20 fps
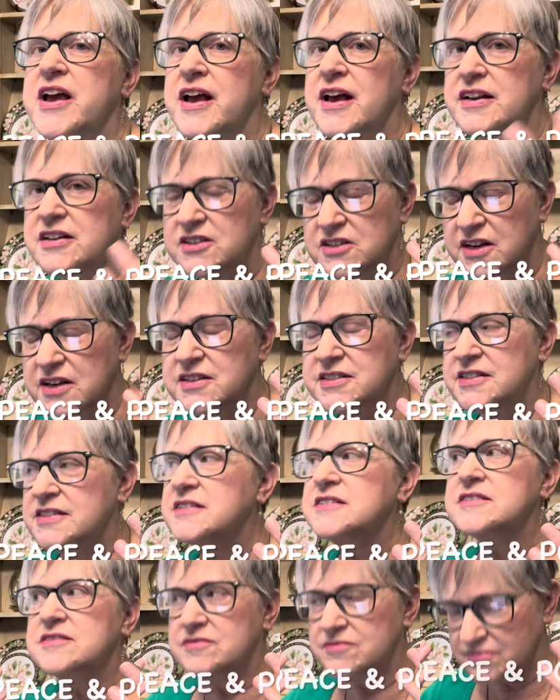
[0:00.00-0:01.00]
It's
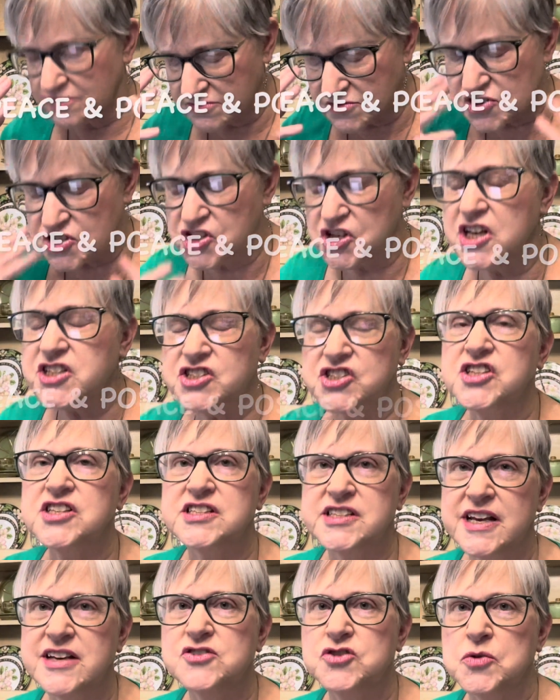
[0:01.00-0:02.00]
just to
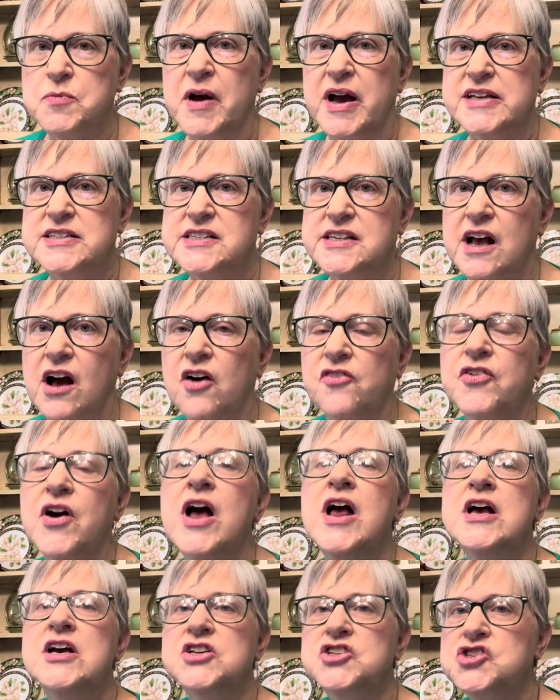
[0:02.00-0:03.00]
center myself.
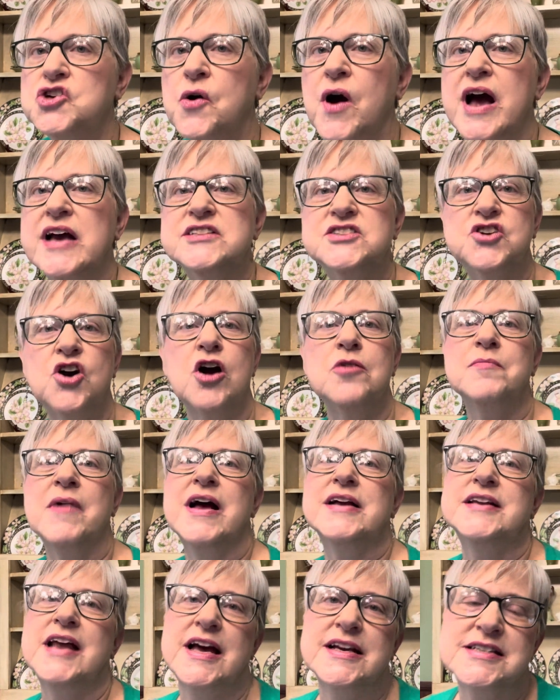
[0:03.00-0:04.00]
So I start my
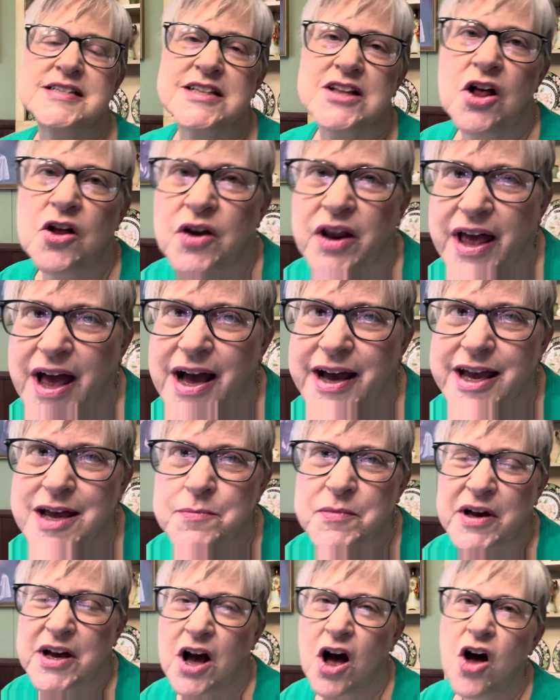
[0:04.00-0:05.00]
day slowly. I get
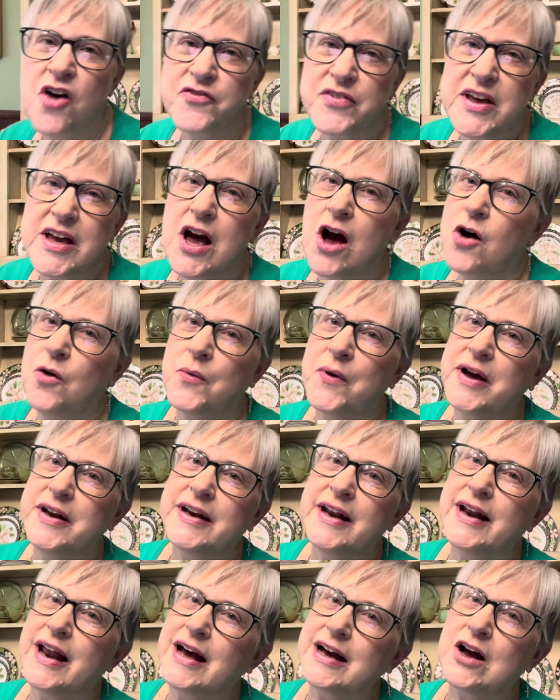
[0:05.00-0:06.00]
my coffee going
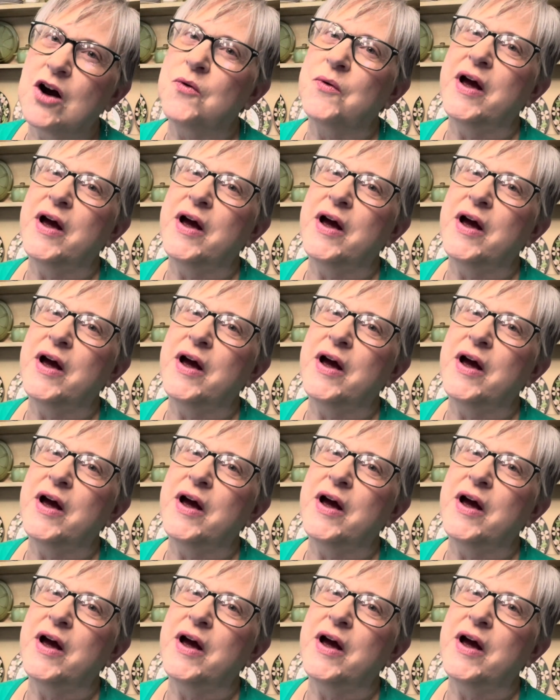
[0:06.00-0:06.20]
and I go